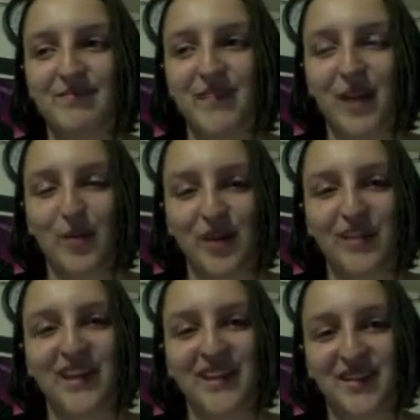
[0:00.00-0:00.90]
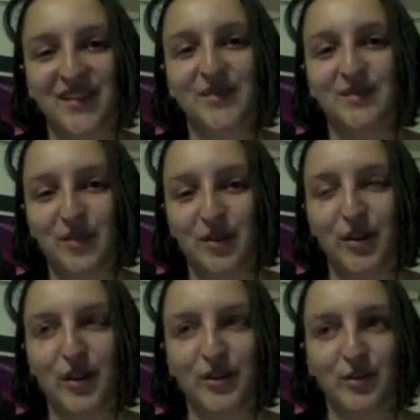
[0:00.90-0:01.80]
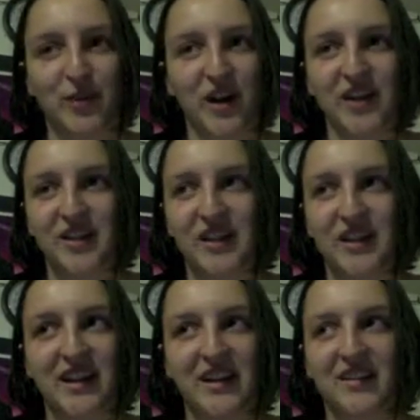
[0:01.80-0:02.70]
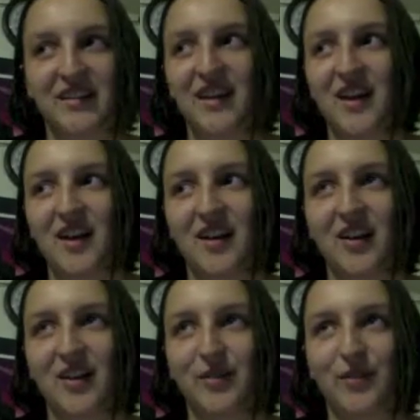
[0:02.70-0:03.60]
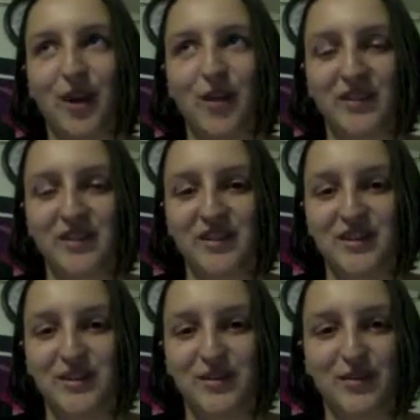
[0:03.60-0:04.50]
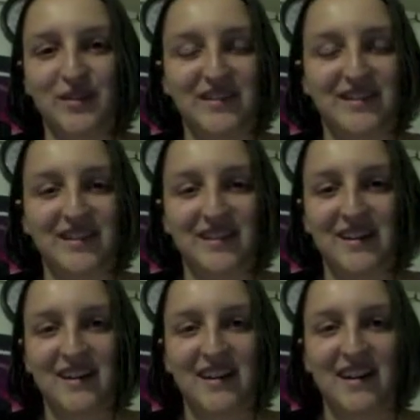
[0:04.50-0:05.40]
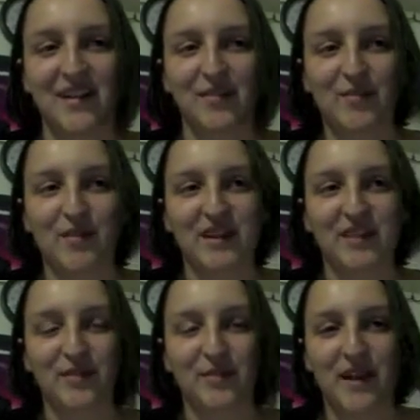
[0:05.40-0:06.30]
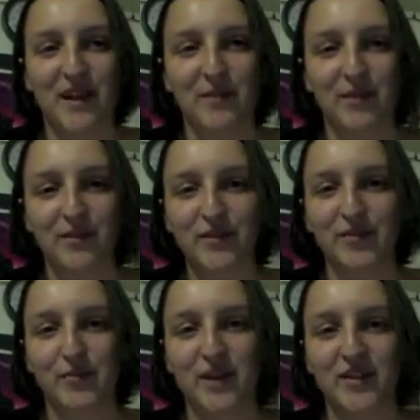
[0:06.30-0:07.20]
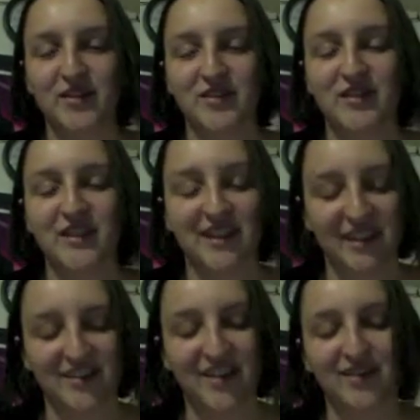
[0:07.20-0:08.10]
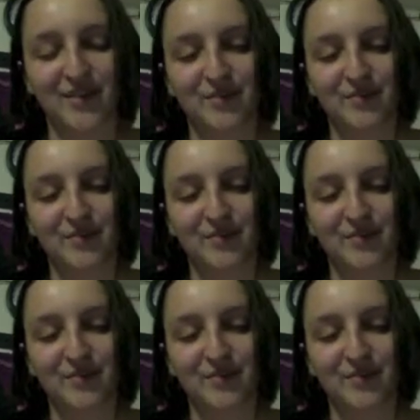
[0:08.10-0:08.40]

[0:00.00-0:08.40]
want to thank Third Coast Percussion and all of the composition students and everybody for making me feel so much, and that's awesome.